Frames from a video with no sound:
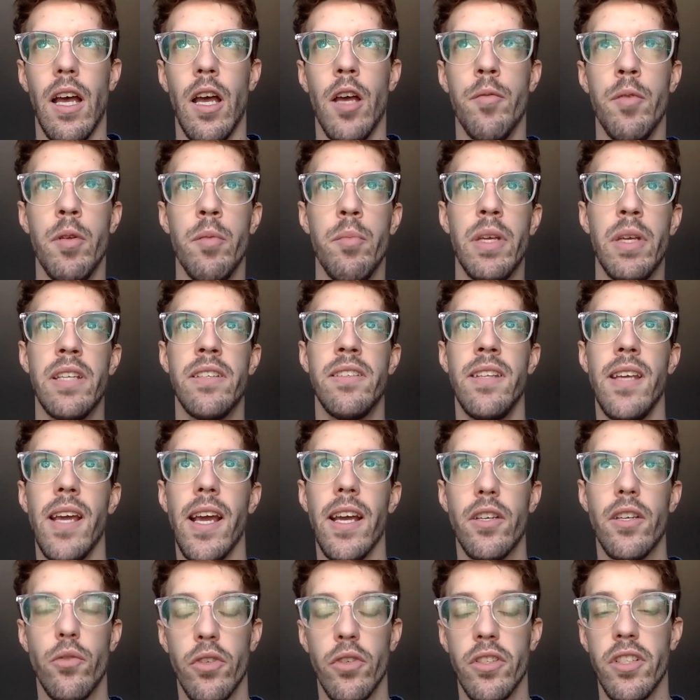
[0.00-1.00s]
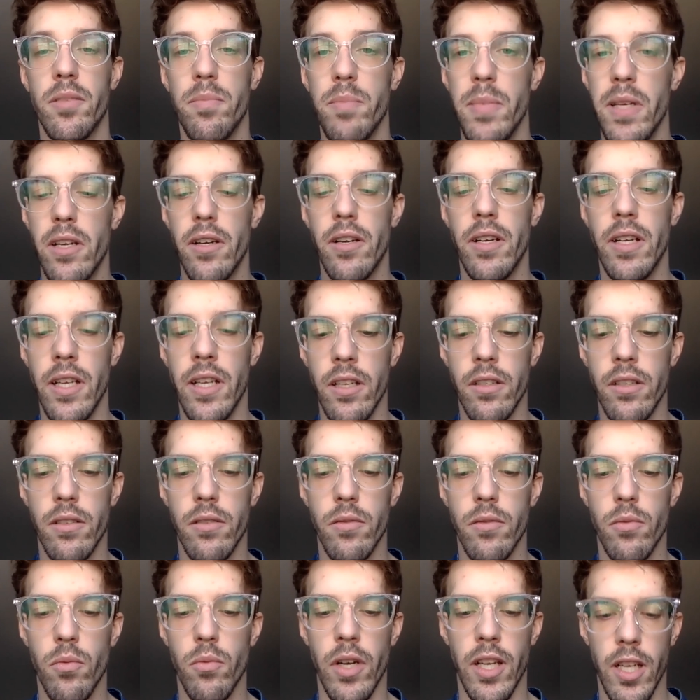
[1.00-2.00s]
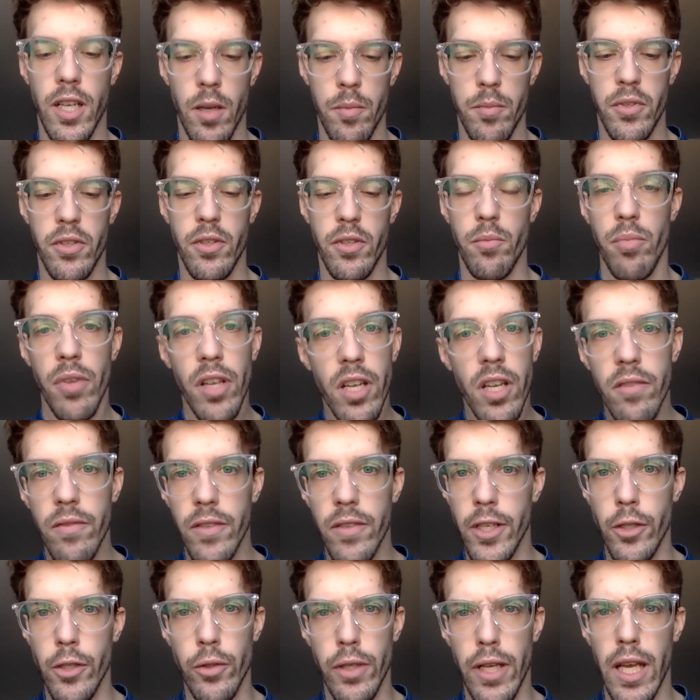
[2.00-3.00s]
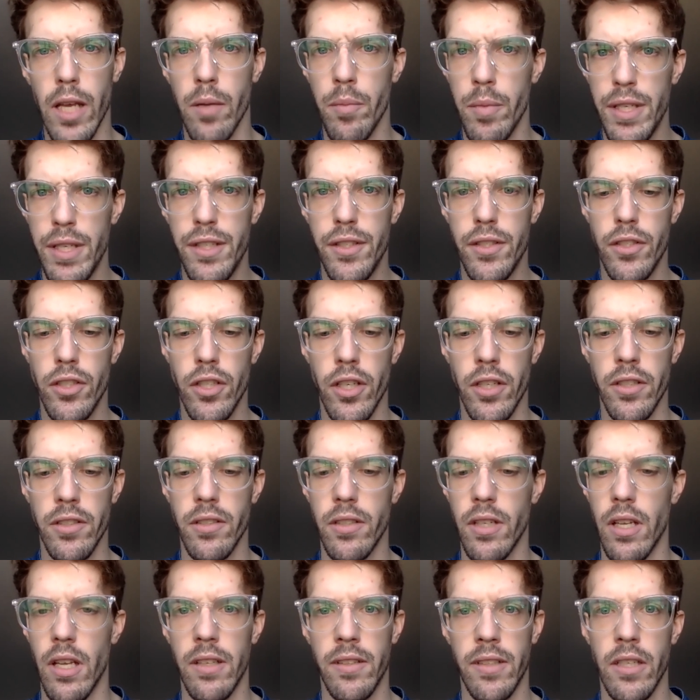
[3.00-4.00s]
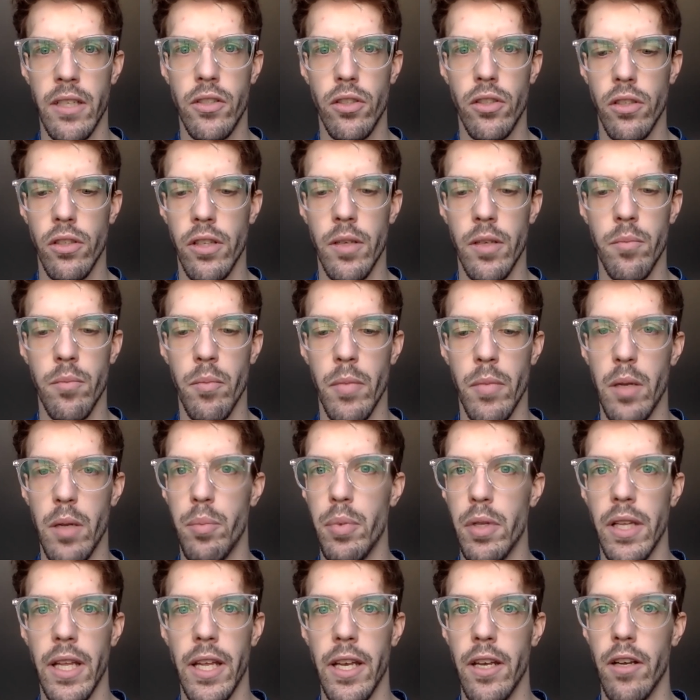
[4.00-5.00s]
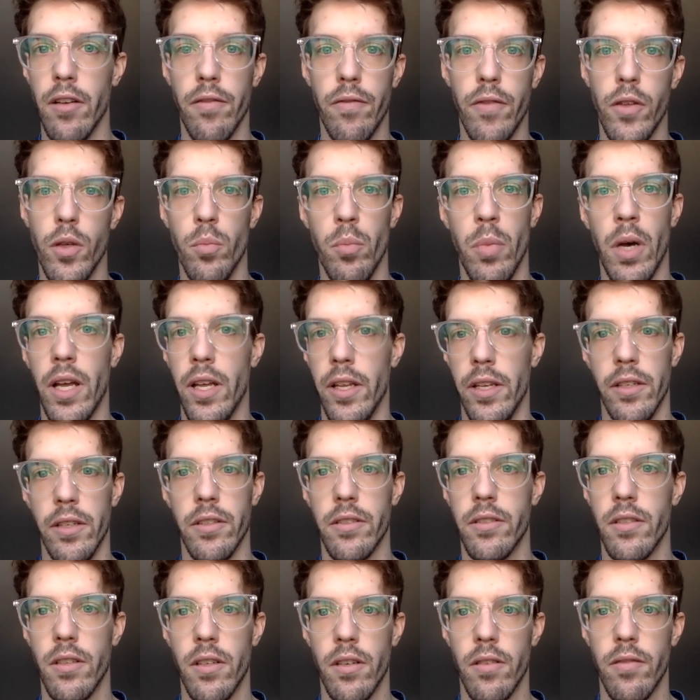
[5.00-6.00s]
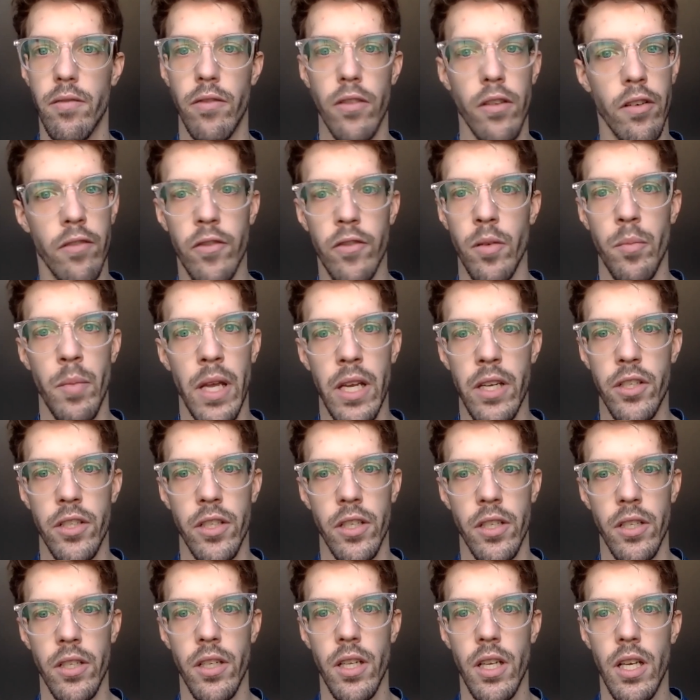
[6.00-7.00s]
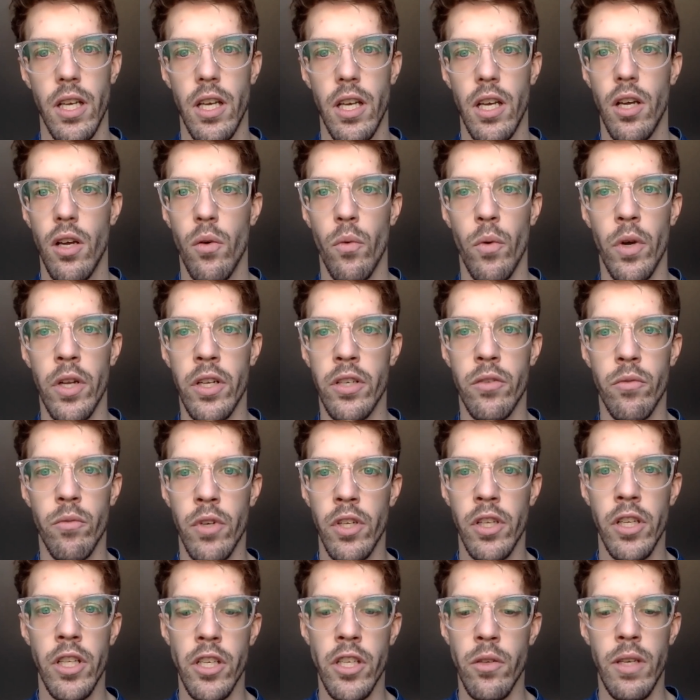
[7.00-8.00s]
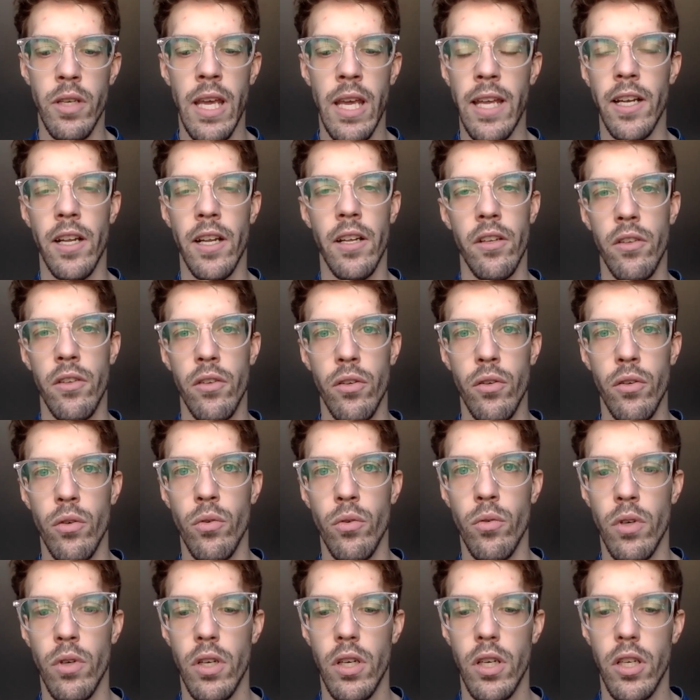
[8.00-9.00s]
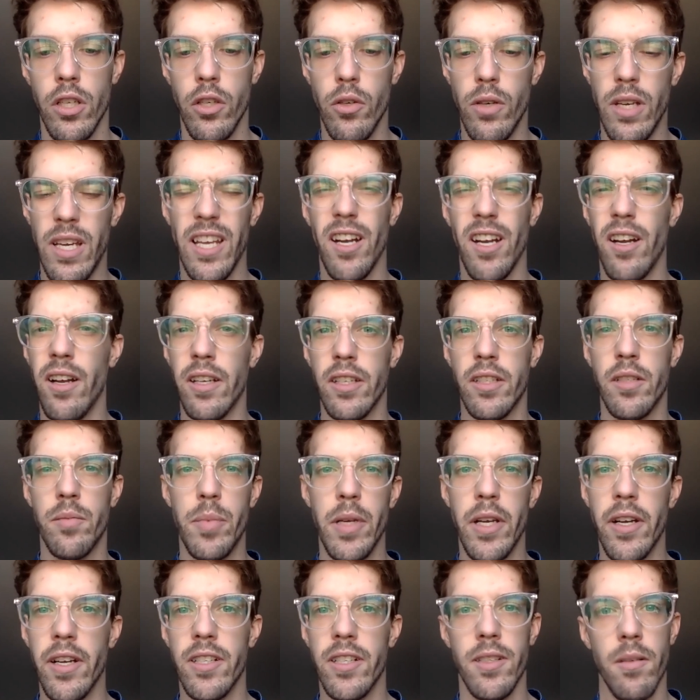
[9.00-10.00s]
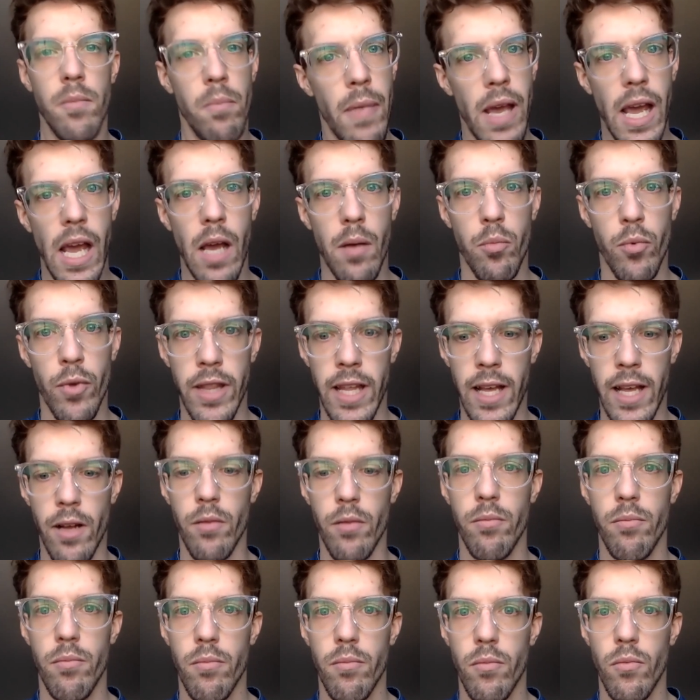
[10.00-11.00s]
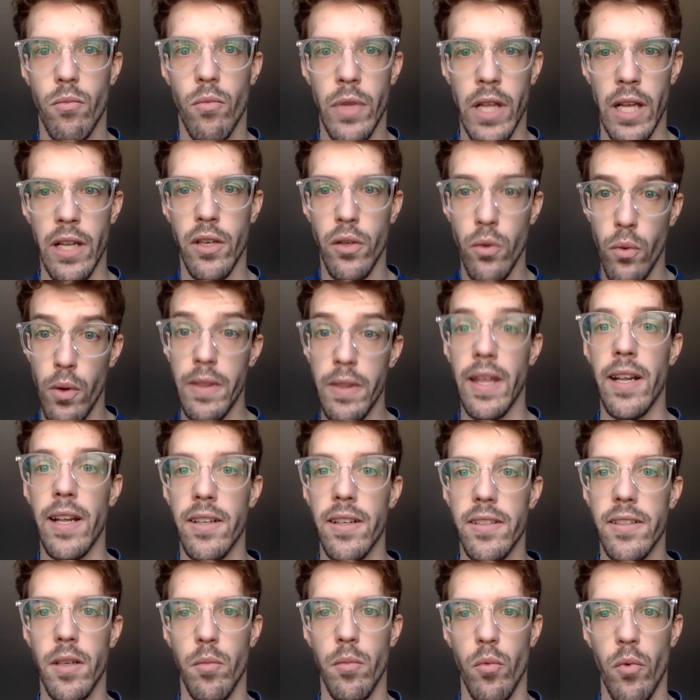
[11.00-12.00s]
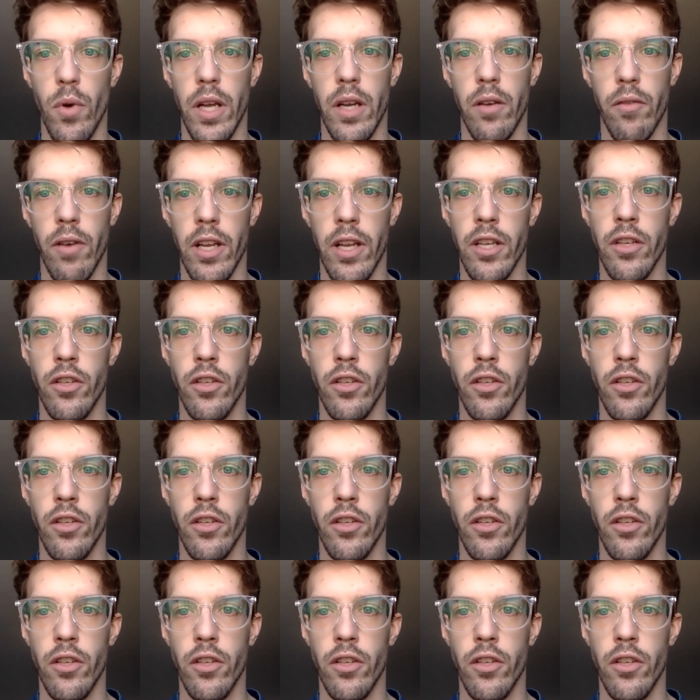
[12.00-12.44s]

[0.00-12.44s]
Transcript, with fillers: I mean, because the actual experience when it comes to playing a video game is just essentially manipulating a few buttons for information, which really you cannot do. You cannot experience a map without without doing that in some way, right?